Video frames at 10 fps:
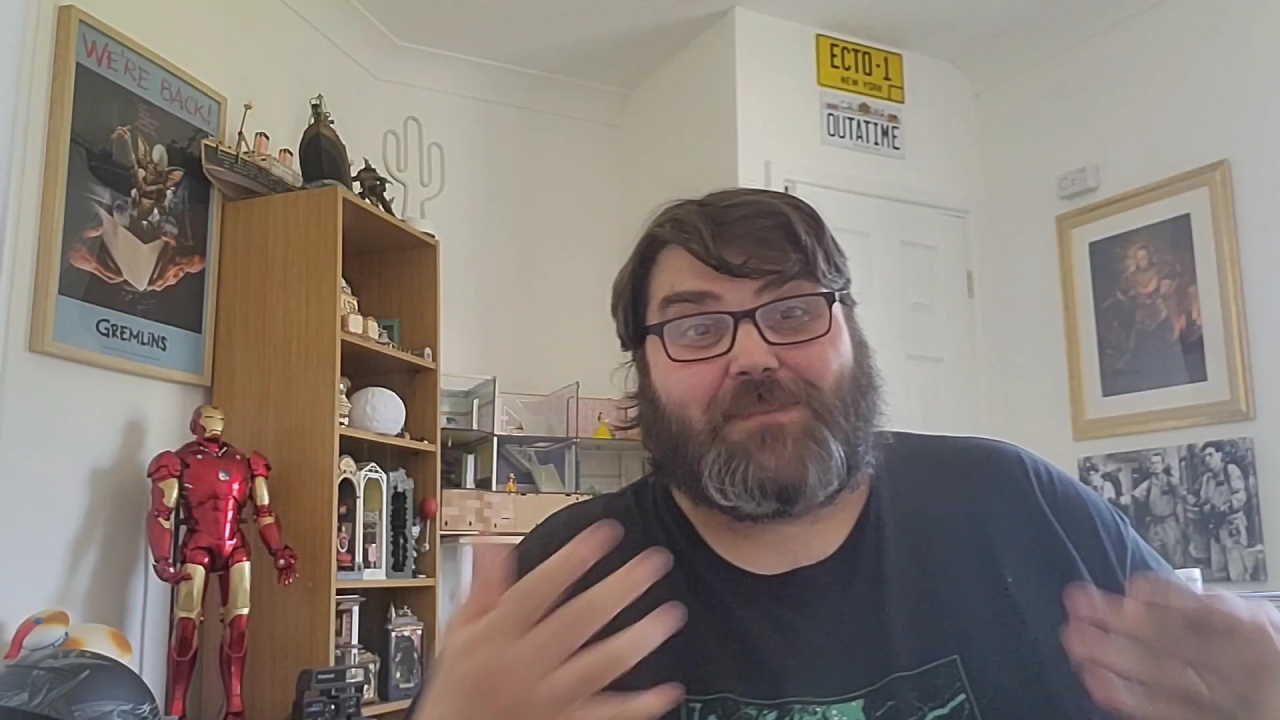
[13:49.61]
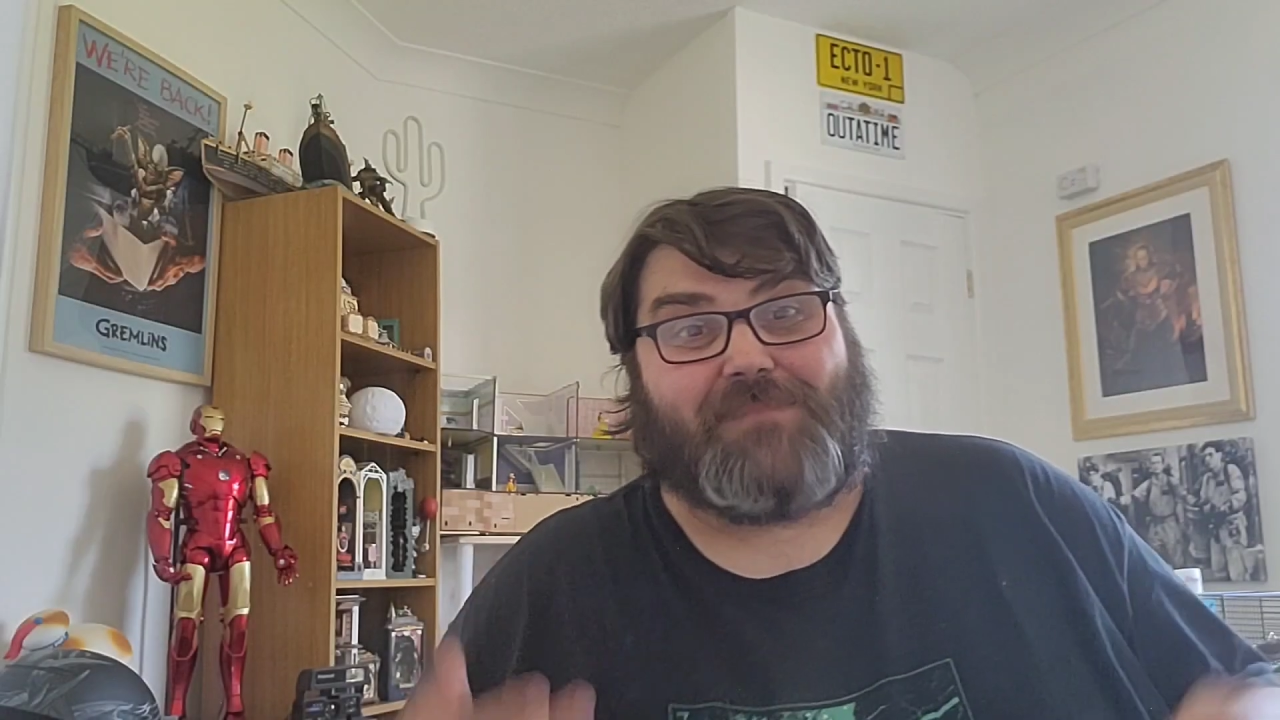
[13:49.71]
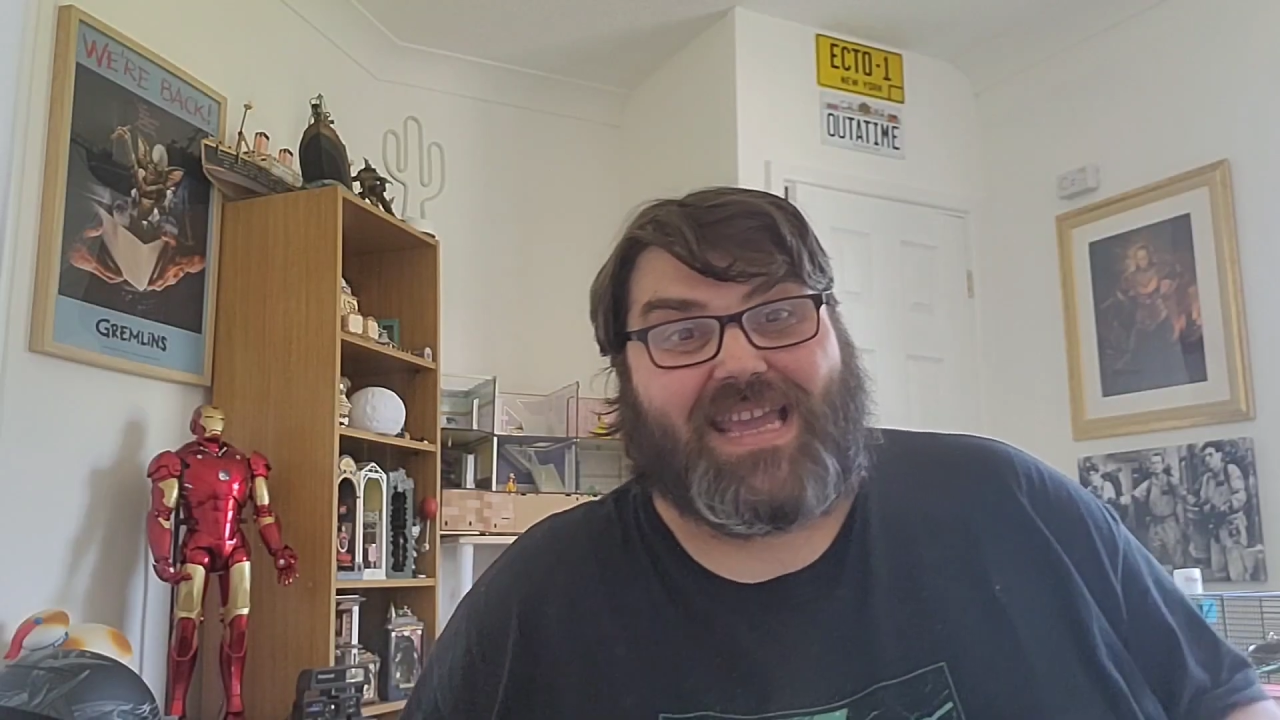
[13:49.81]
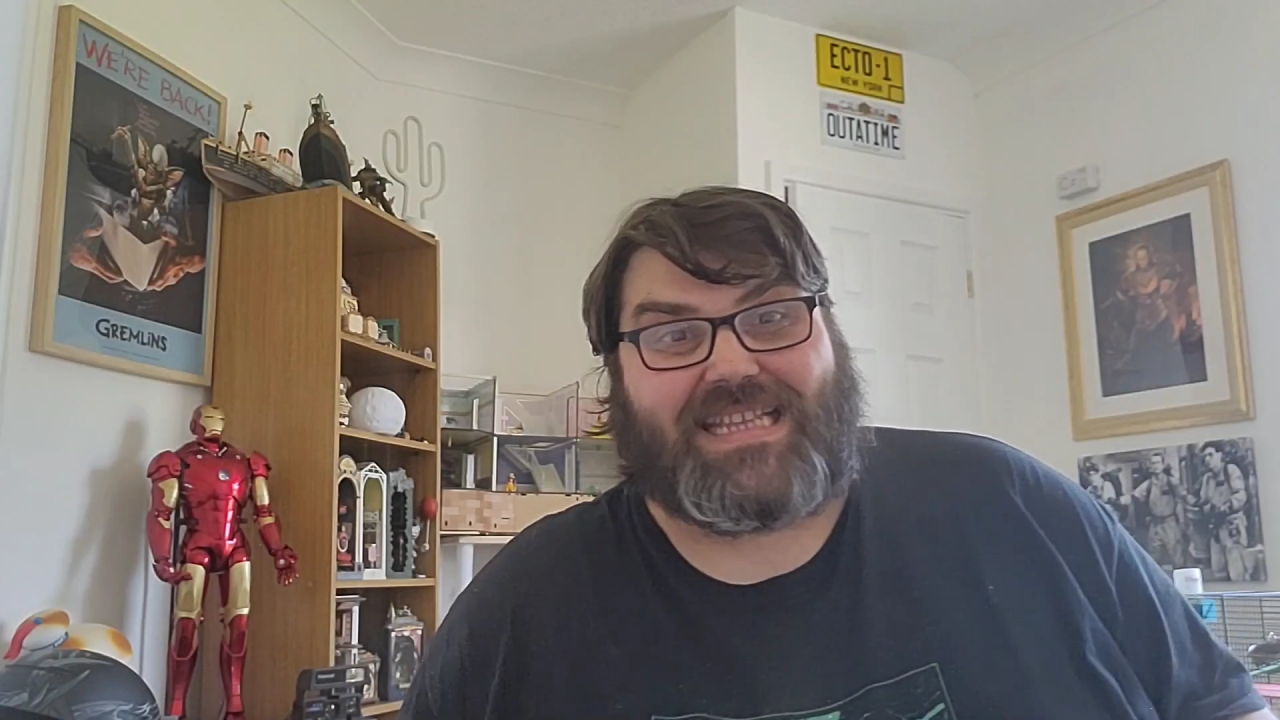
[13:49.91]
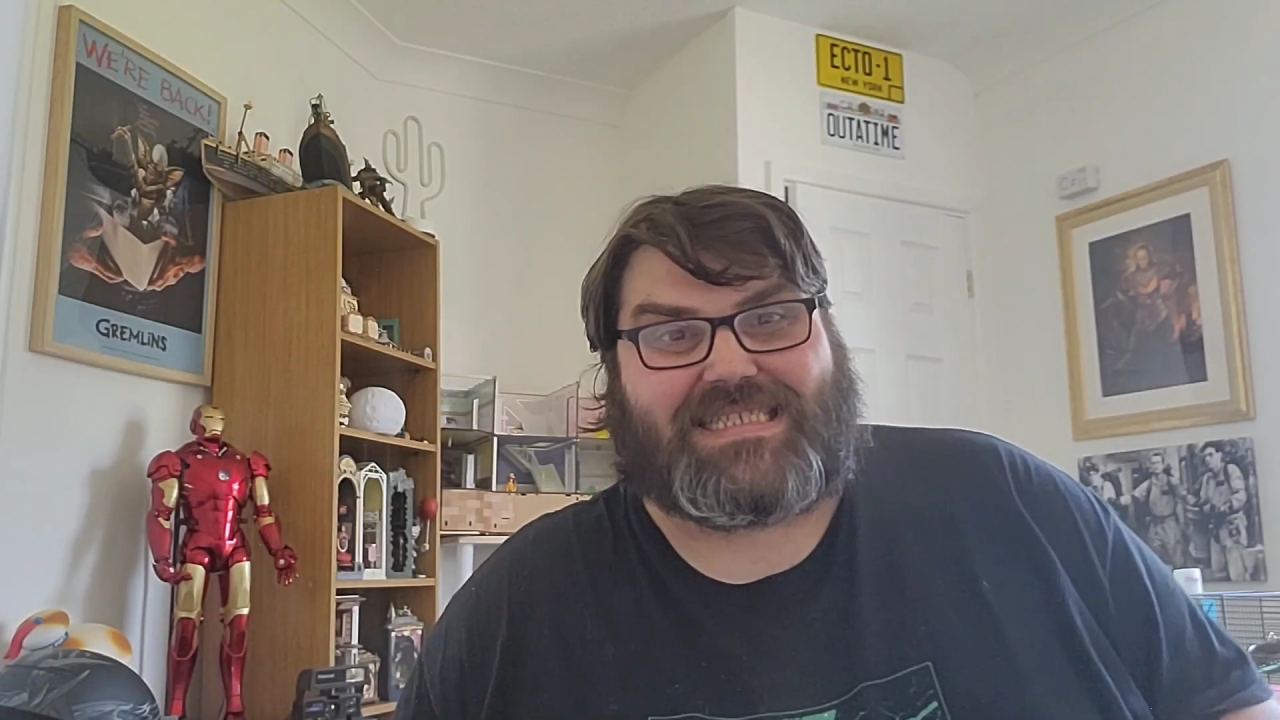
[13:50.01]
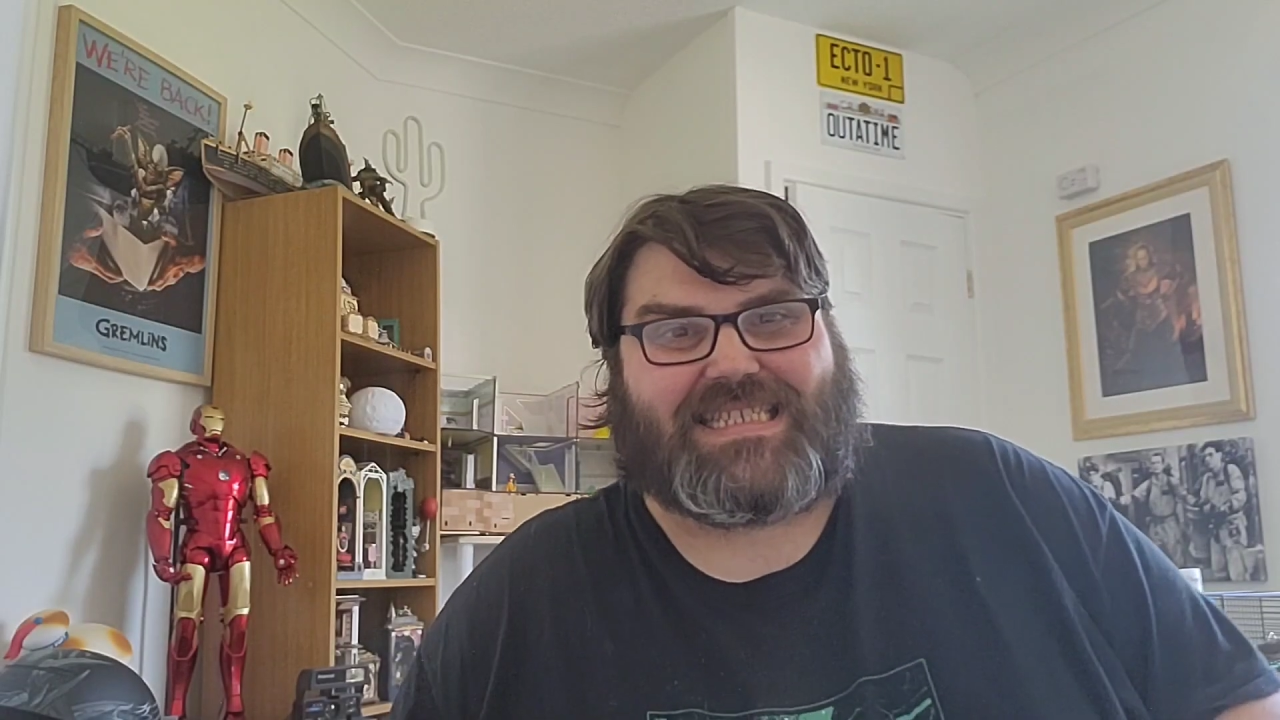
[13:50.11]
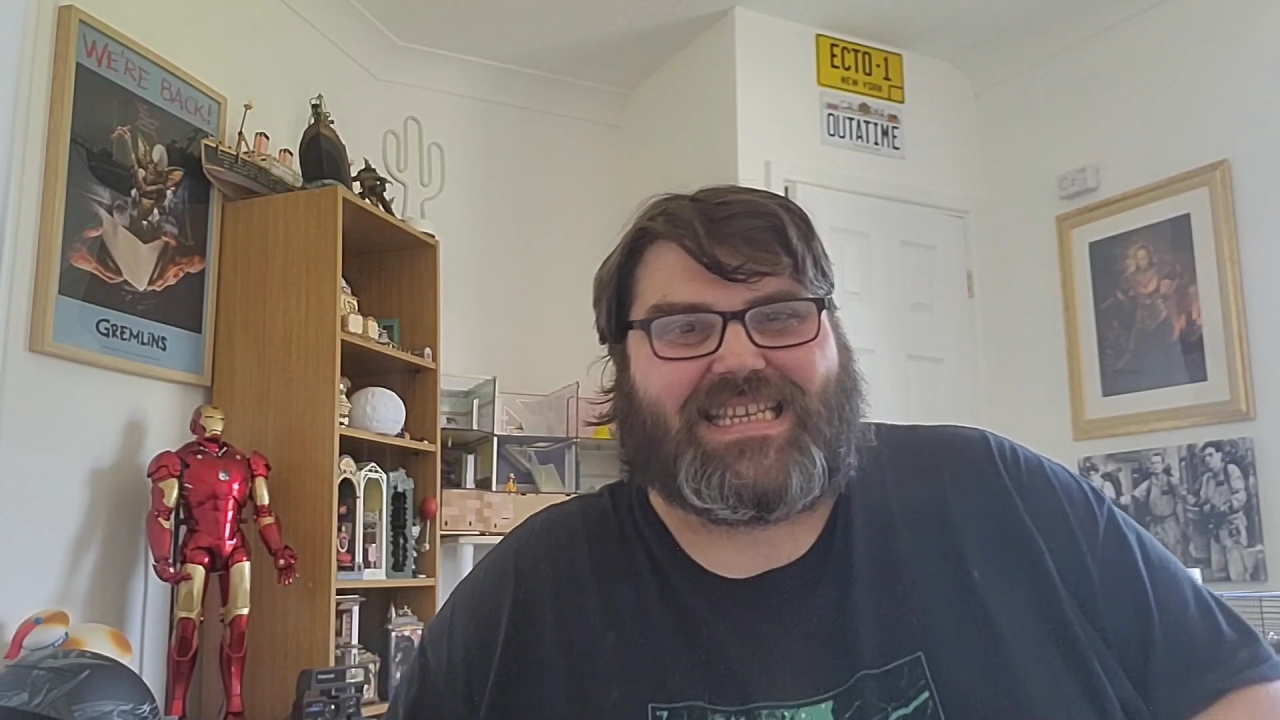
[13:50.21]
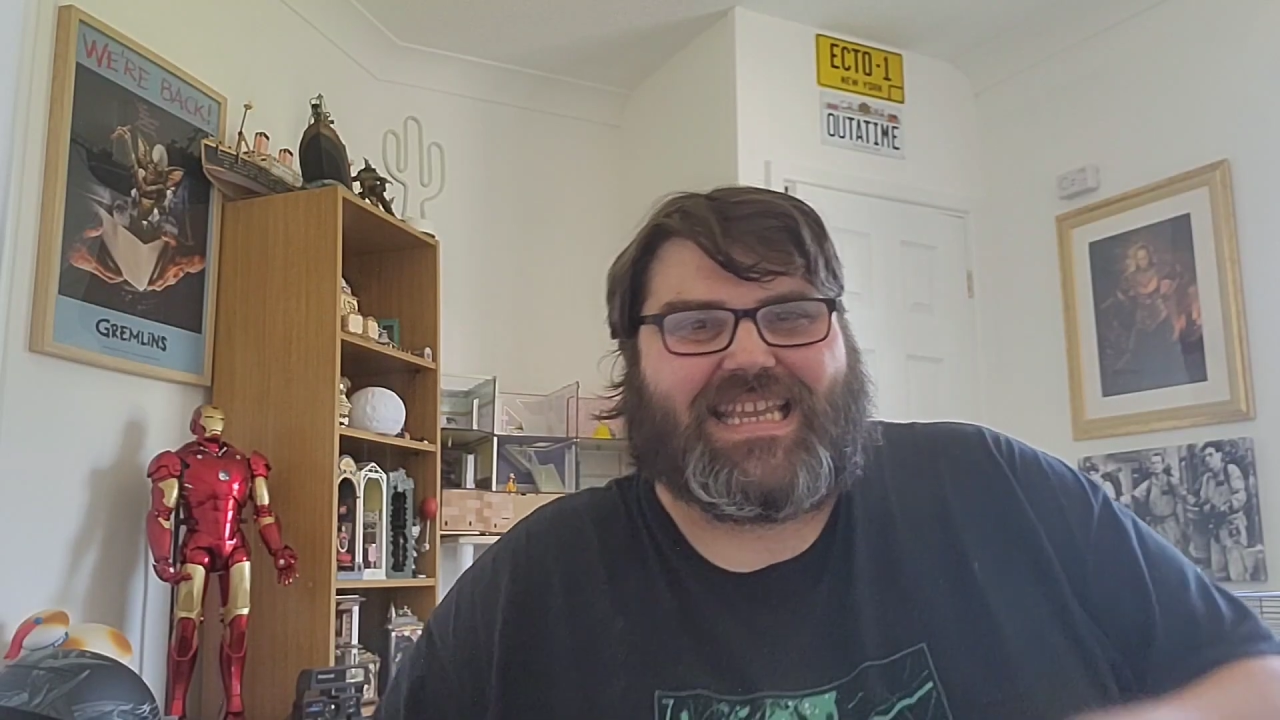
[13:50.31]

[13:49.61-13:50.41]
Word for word: amazing.